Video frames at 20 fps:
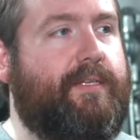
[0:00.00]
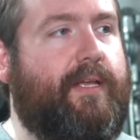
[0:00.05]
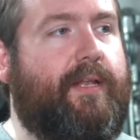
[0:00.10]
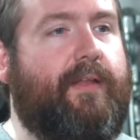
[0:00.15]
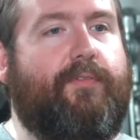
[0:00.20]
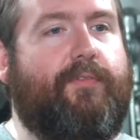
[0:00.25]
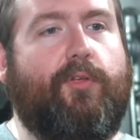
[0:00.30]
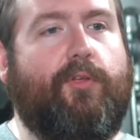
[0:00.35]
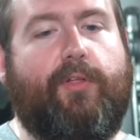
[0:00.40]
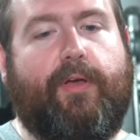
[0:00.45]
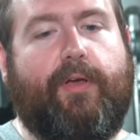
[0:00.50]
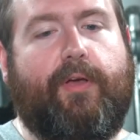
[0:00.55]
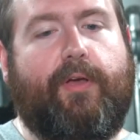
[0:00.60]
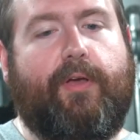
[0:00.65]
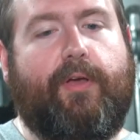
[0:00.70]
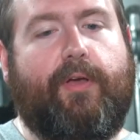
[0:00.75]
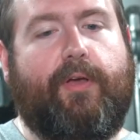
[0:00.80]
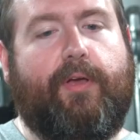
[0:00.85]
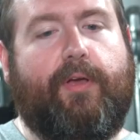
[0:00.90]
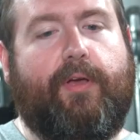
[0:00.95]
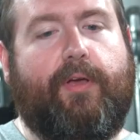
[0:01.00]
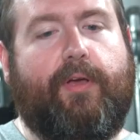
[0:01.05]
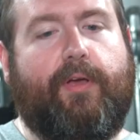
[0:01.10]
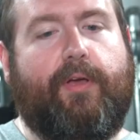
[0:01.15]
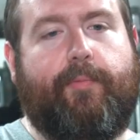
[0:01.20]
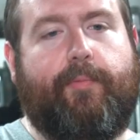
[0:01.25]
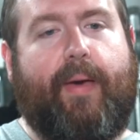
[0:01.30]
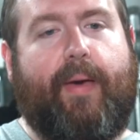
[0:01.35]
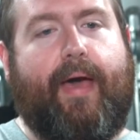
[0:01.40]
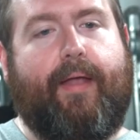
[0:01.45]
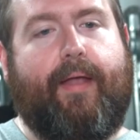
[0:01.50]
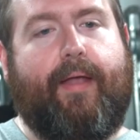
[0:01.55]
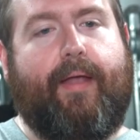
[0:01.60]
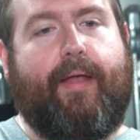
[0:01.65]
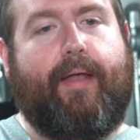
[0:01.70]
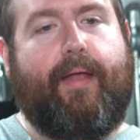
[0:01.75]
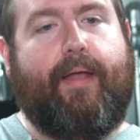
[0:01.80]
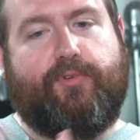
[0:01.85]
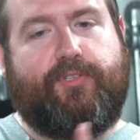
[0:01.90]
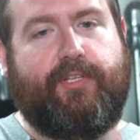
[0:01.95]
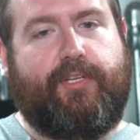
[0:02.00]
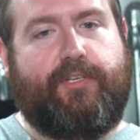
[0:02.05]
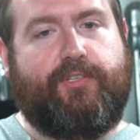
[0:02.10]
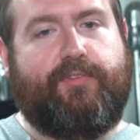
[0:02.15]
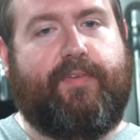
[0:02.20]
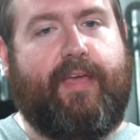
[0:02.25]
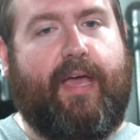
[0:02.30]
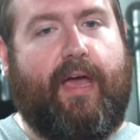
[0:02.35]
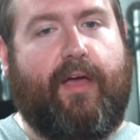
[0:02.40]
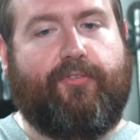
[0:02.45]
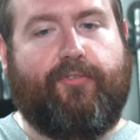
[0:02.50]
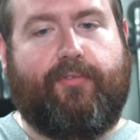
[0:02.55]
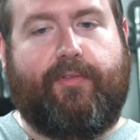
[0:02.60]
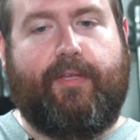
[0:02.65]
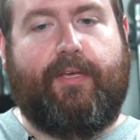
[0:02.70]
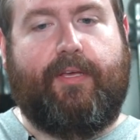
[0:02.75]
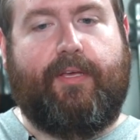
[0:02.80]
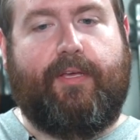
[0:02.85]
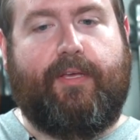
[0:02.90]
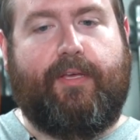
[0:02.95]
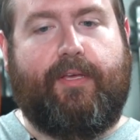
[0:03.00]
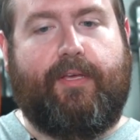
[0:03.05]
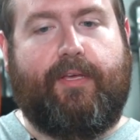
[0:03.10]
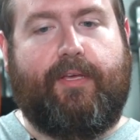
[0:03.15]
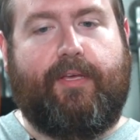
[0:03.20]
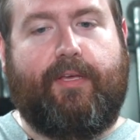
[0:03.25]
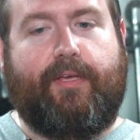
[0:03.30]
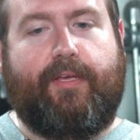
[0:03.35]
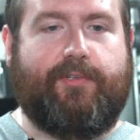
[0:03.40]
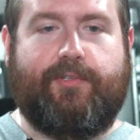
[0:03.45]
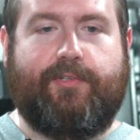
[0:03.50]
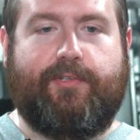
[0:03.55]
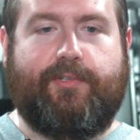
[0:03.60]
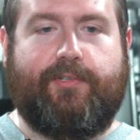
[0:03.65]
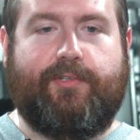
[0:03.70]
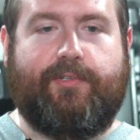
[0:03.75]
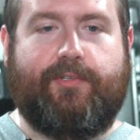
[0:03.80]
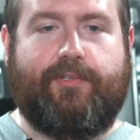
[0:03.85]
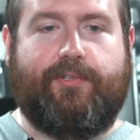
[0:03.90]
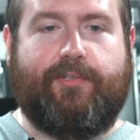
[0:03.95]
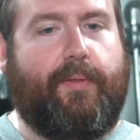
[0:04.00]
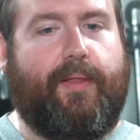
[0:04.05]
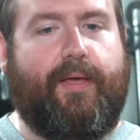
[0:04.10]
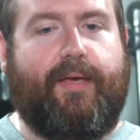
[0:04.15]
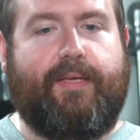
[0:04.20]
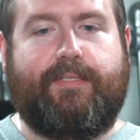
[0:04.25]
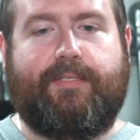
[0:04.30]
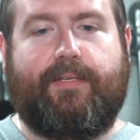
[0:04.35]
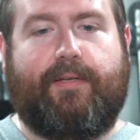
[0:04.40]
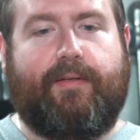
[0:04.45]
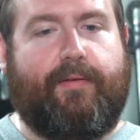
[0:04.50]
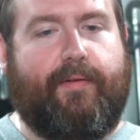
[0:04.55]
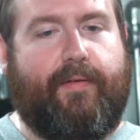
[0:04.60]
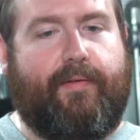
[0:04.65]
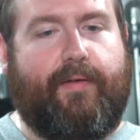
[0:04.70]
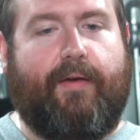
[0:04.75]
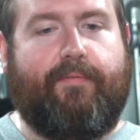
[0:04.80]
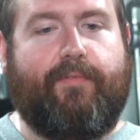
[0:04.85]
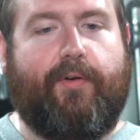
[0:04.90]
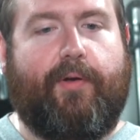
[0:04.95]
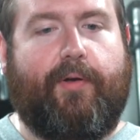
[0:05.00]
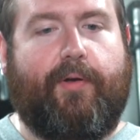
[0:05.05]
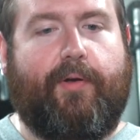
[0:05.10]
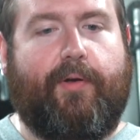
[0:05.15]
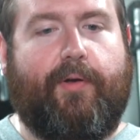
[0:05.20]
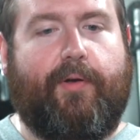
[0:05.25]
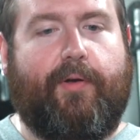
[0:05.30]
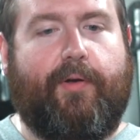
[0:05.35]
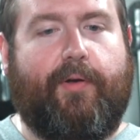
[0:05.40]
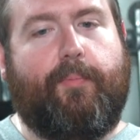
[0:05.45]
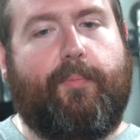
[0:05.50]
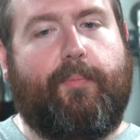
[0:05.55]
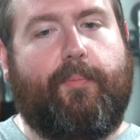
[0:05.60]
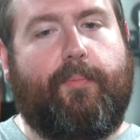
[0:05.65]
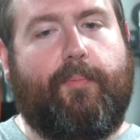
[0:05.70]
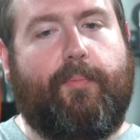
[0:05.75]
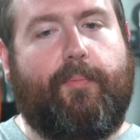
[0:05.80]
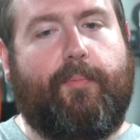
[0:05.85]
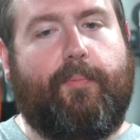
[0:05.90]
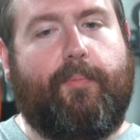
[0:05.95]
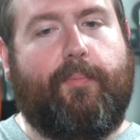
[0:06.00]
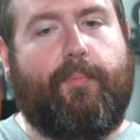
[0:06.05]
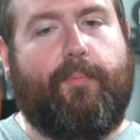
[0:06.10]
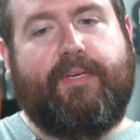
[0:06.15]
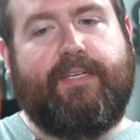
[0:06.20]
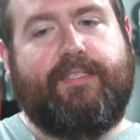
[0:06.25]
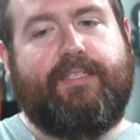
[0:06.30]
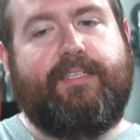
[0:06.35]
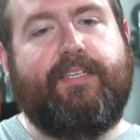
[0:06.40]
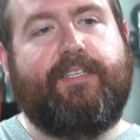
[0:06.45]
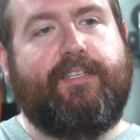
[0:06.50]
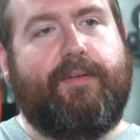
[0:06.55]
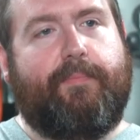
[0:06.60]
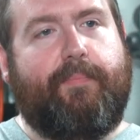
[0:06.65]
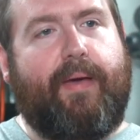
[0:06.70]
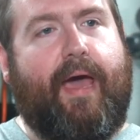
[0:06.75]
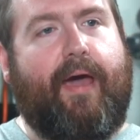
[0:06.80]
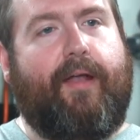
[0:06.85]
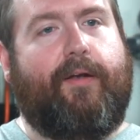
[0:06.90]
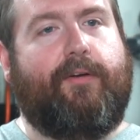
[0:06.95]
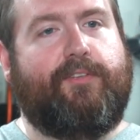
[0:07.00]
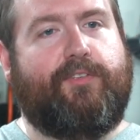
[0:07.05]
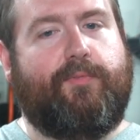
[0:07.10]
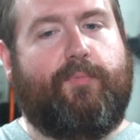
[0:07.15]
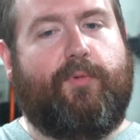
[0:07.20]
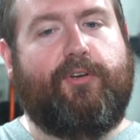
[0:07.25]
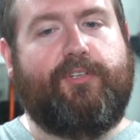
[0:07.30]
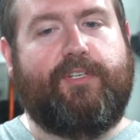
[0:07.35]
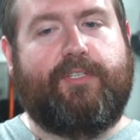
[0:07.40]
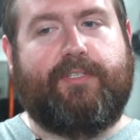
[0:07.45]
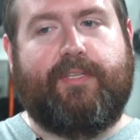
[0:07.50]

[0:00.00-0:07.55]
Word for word: And if you look at real-world battles and percentage of casualties, which the numbers are all over the place and, and not very reliable, but some consistent patterns emerges,